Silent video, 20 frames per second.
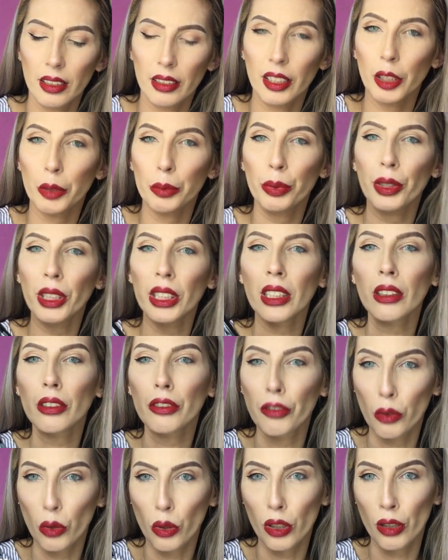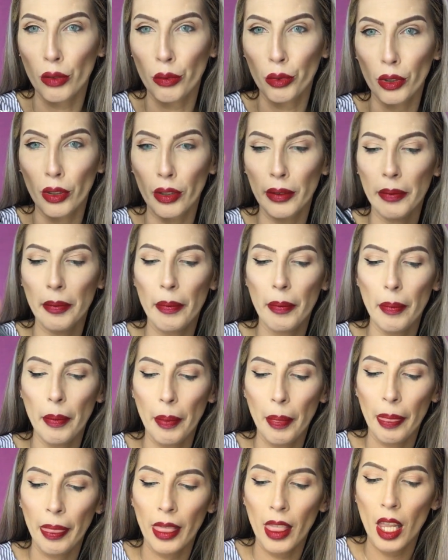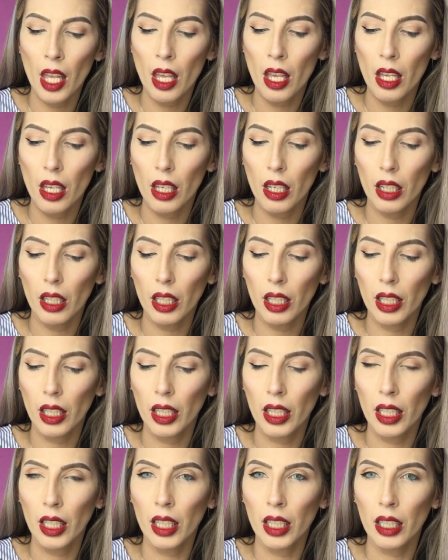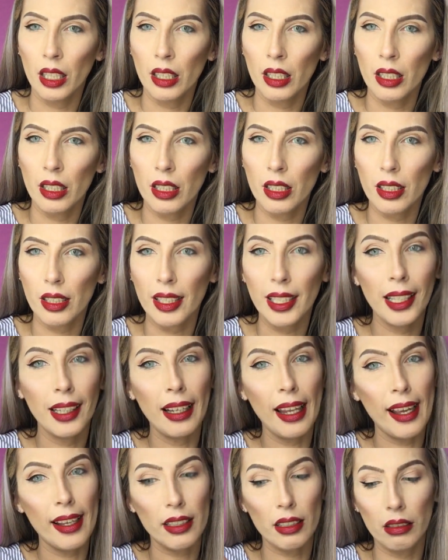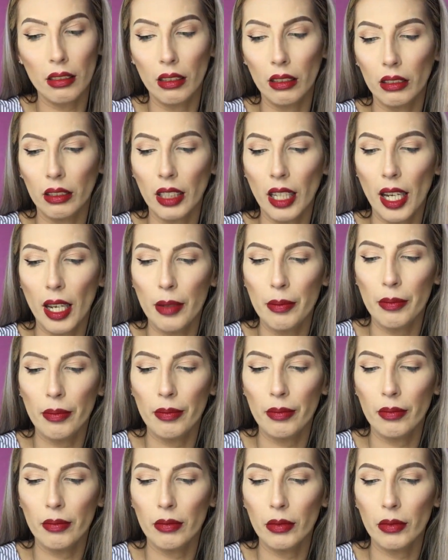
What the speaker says: They're pretty affordable and they last a long time.